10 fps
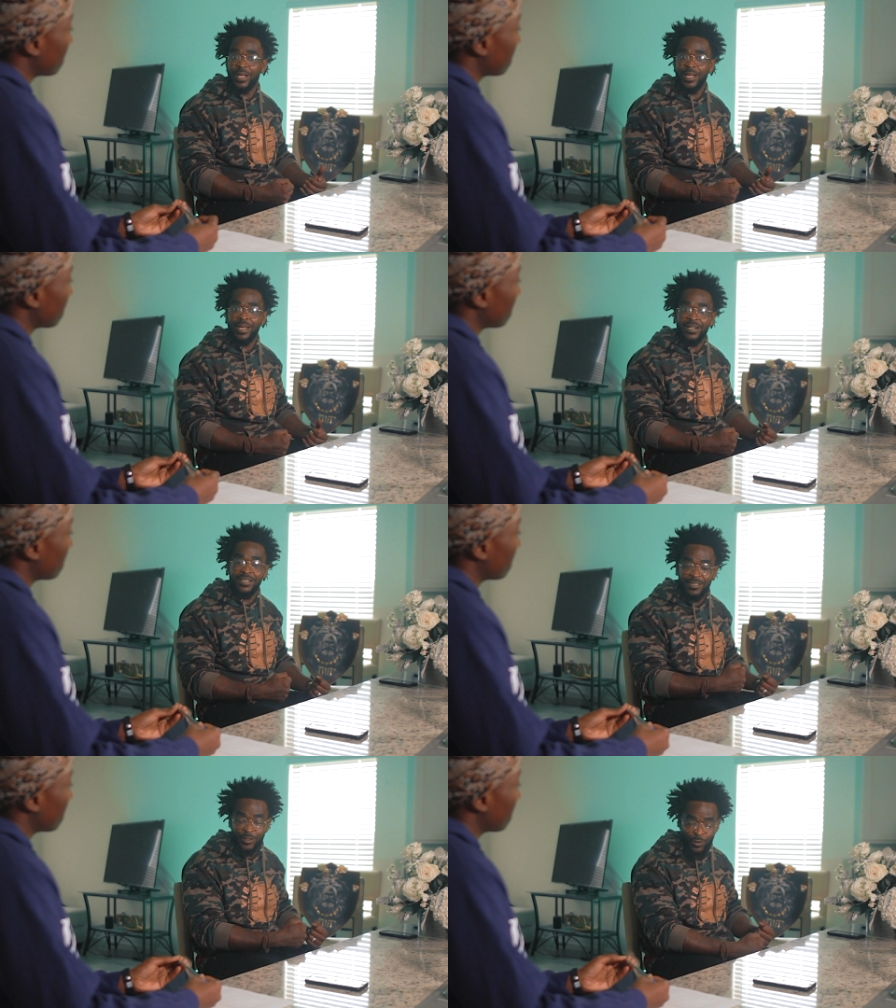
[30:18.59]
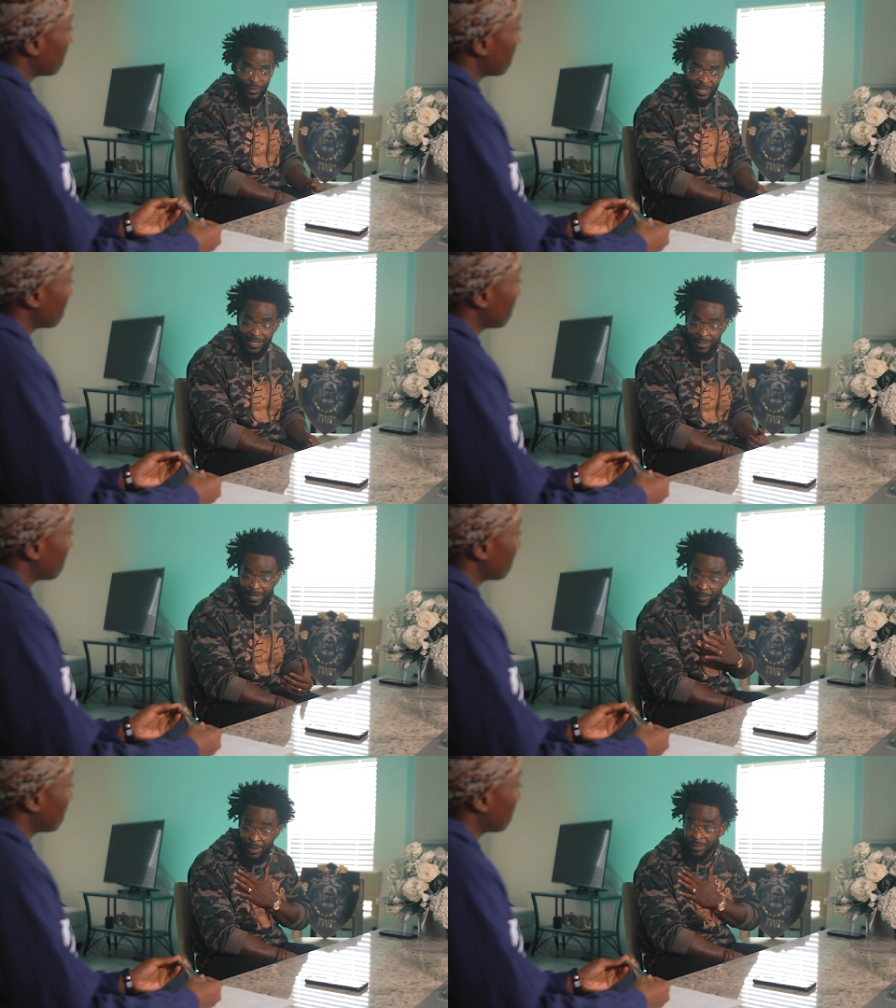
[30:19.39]
and us knowing like
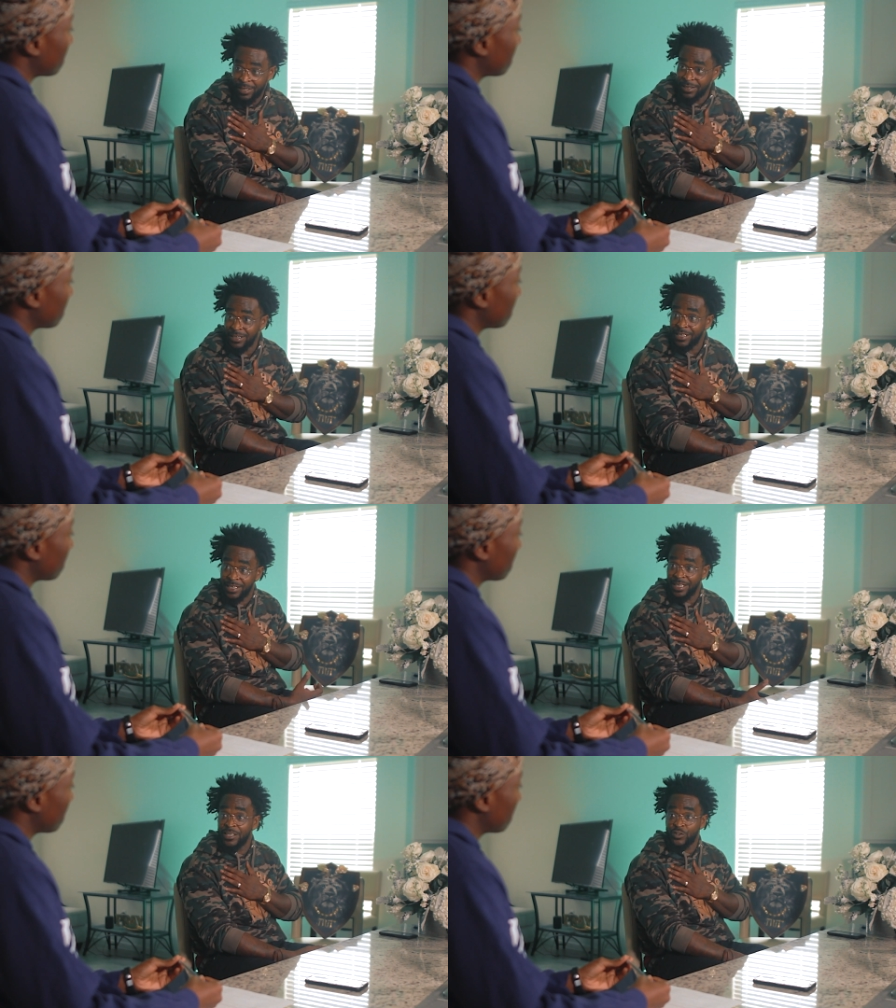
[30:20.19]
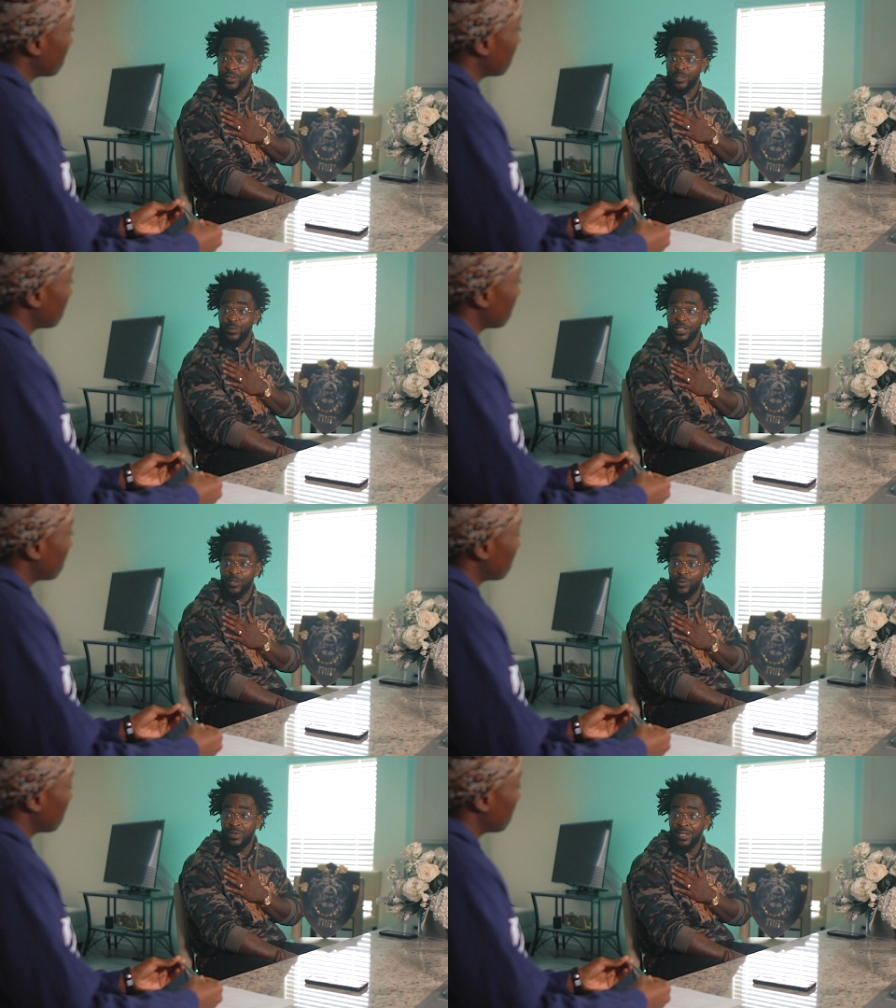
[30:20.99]
like by us the illustrators, we
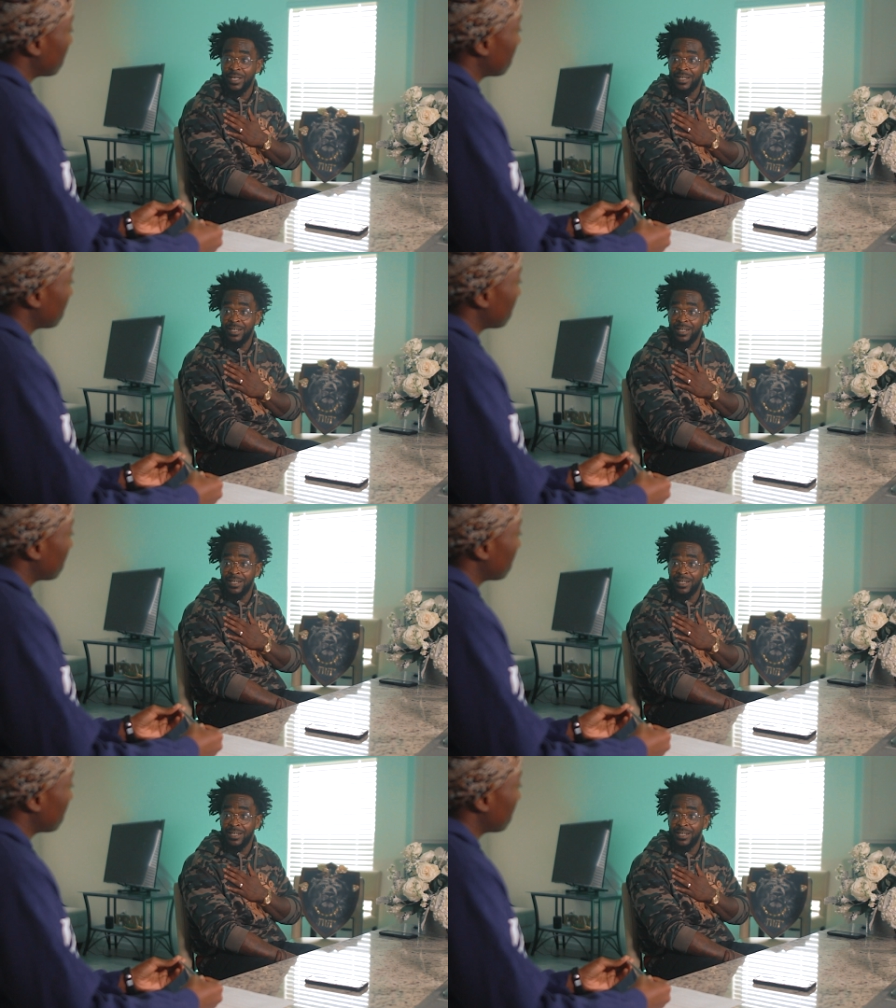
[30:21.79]
know